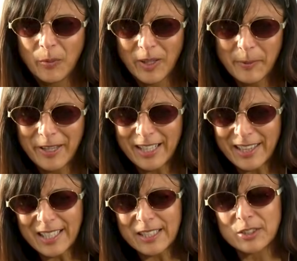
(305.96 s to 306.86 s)
Well, I mean, I
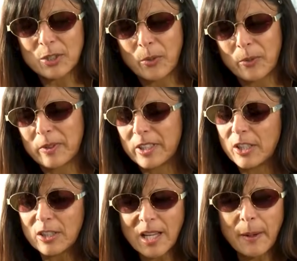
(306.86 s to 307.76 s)
think so. The
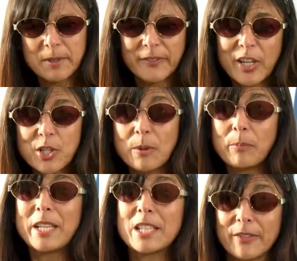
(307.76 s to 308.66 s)
Earth observation
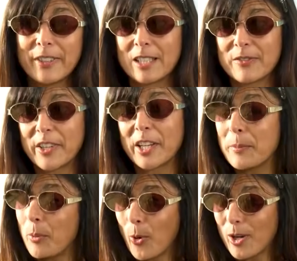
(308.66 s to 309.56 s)
piece of it is very
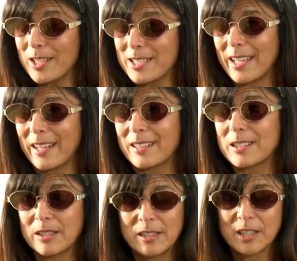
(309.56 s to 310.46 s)
important, and
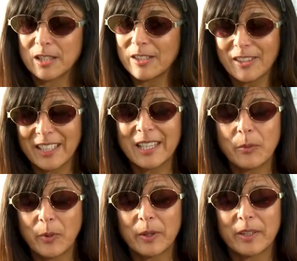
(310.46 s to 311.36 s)
certainly
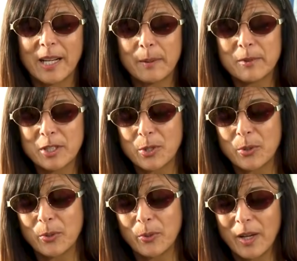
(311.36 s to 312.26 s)
when it comes
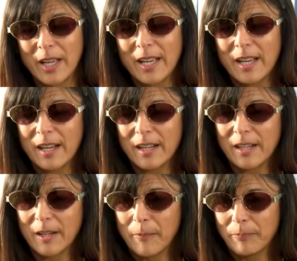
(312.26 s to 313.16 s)
to
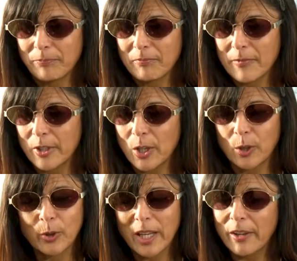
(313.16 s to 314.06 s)
um, you know
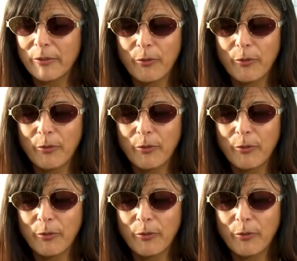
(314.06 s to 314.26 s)
looking